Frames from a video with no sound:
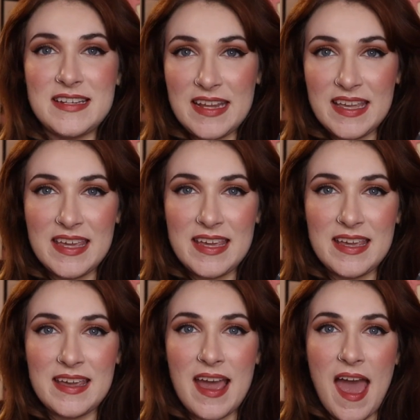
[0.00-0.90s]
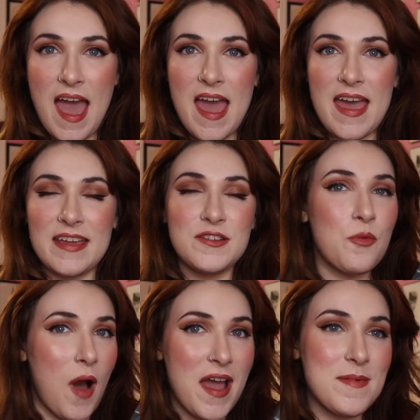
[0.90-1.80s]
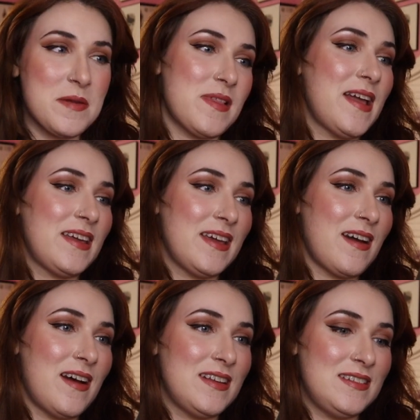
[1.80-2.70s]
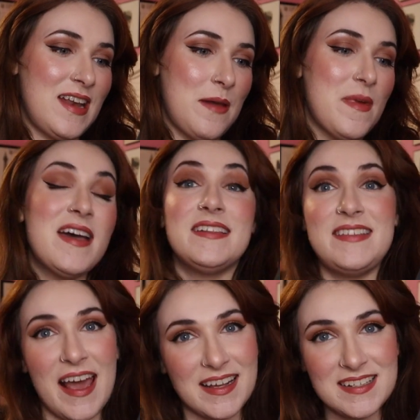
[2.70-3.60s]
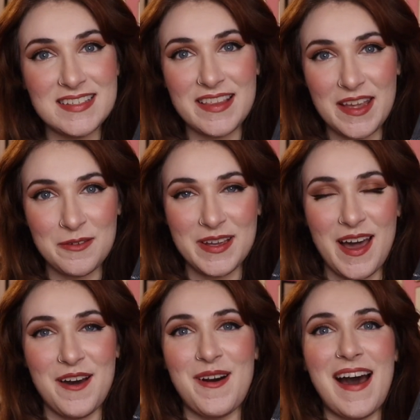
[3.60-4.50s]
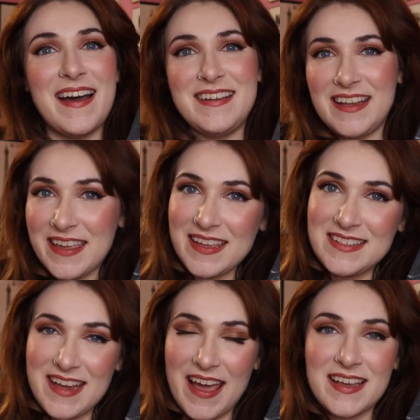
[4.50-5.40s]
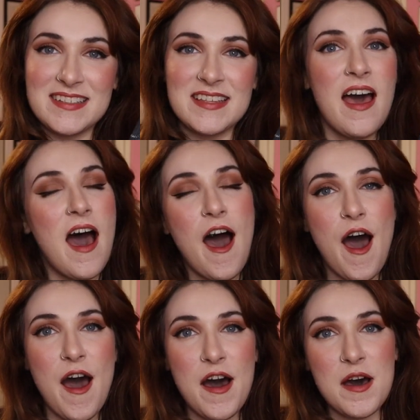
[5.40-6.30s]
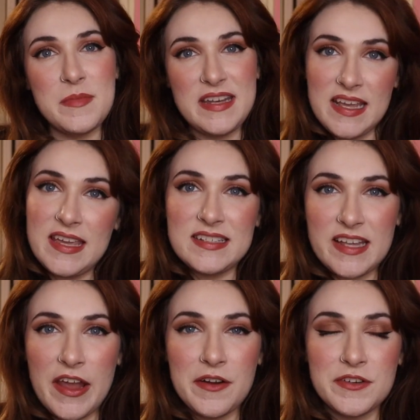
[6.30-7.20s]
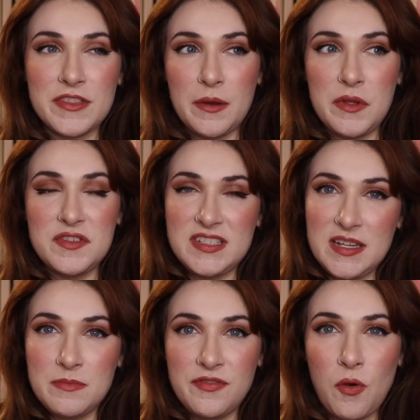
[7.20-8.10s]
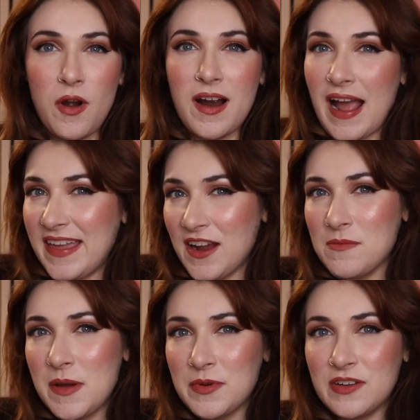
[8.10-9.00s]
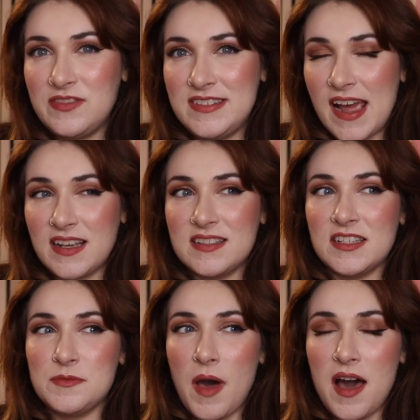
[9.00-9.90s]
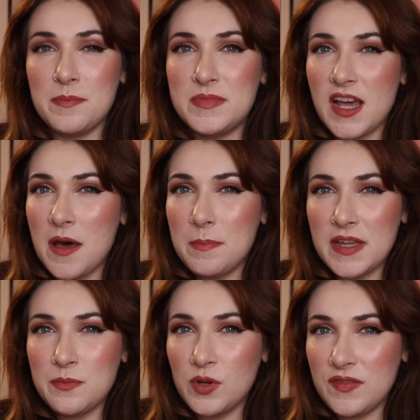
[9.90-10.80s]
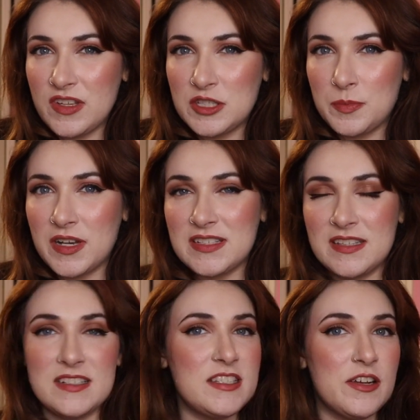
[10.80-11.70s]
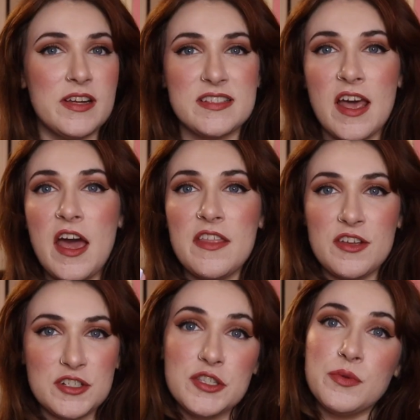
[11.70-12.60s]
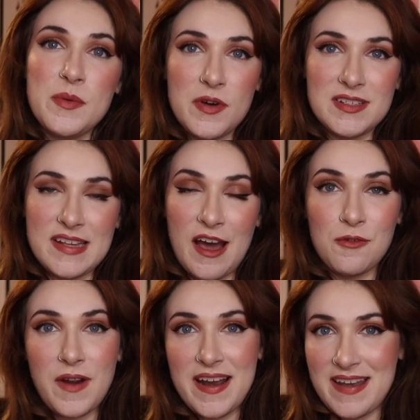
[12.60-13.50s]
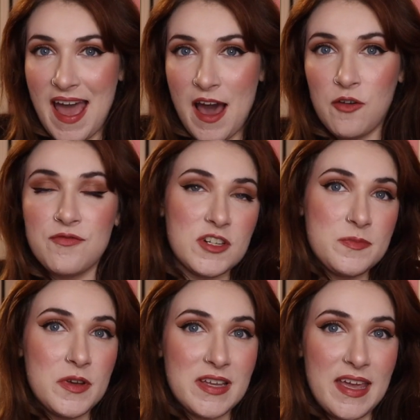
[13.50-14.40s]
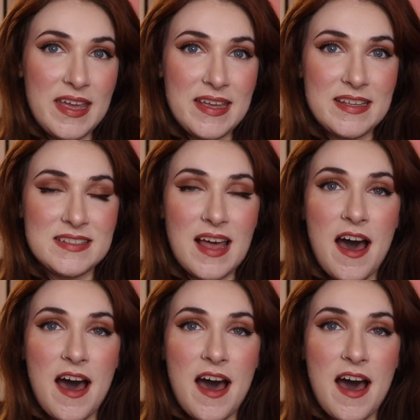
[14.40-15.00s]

Nikki and why am I blanking on his name? Dex. There we go. Nikki and Dex. Nikki is a character that we've seen before. I can't remember if Dex has popped up in previous books in the series. There's 3 books out right now. First book is